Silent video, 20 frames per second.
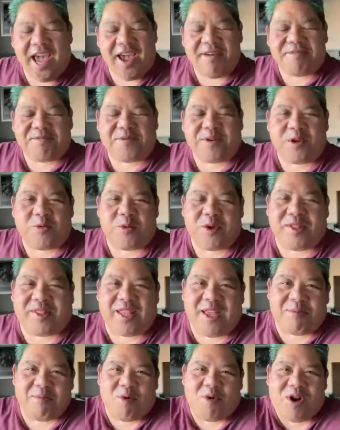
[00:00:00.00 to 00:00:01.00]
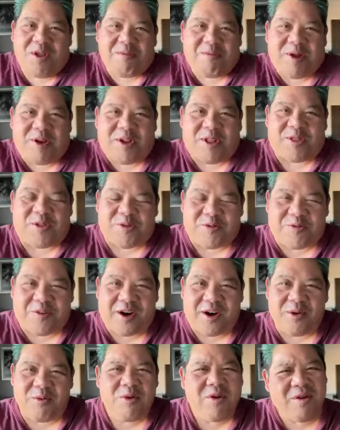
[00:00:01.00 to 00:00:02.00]
every weekday morning, Monday through
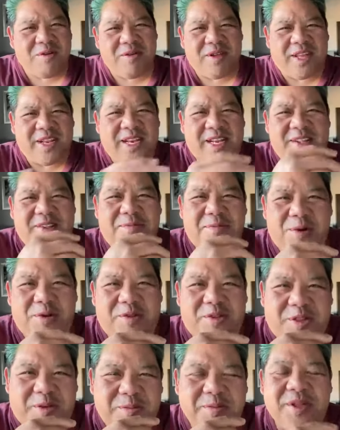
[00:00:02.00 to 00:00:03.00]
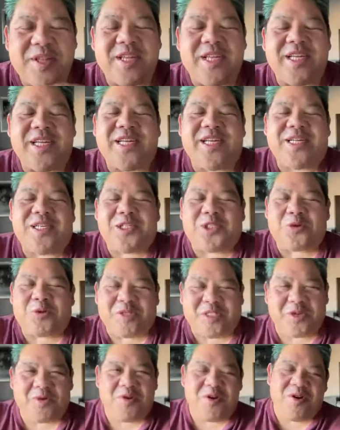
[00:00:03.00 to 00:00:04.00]
Friday. Well, at least most of them. So
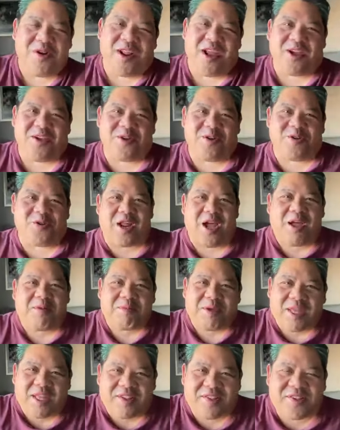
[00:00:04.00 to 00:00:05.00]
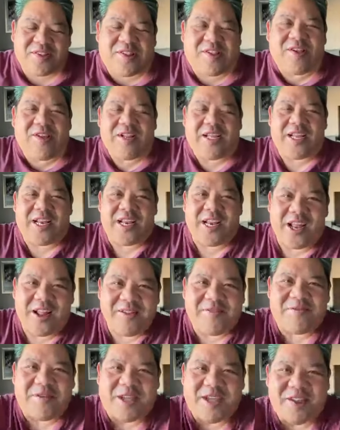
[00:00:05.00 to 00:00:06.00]
what's going on? How y'all doing? I'm still in
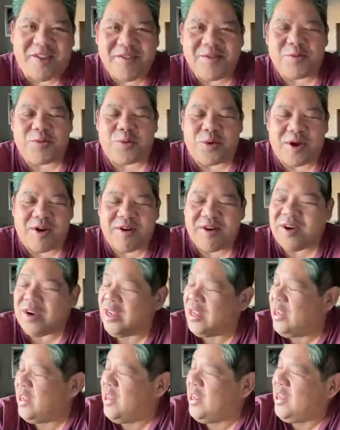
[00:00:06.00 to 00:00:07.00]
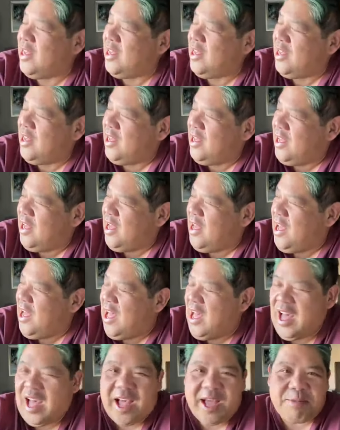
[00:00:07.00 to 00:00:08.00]
Las Vegas, where
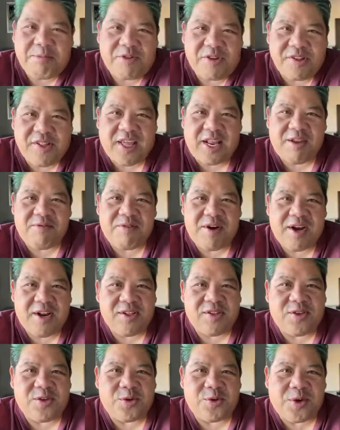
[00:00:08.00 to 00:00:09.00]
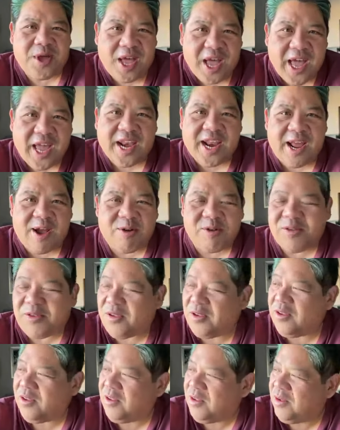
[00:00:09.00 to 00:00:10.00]
I'm just getting ready to head
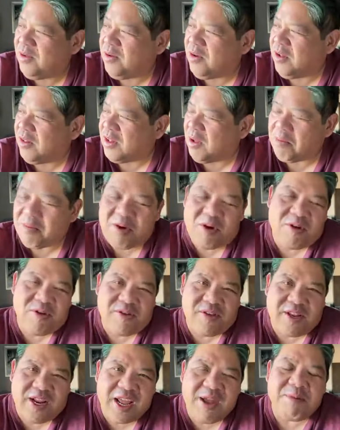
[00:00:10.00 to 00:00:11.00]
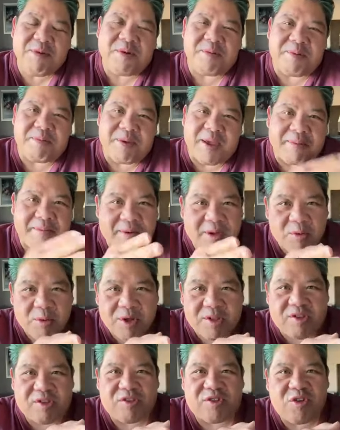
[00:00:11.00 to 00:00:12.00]
out because today I'm going to be making my
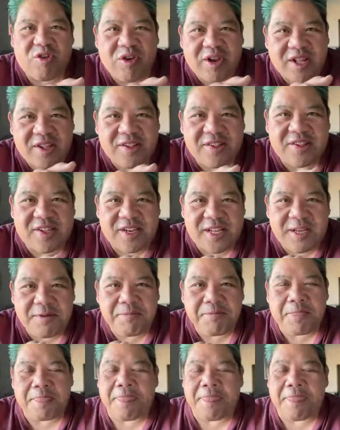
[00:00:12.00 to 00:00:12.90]
way to Salt Lake City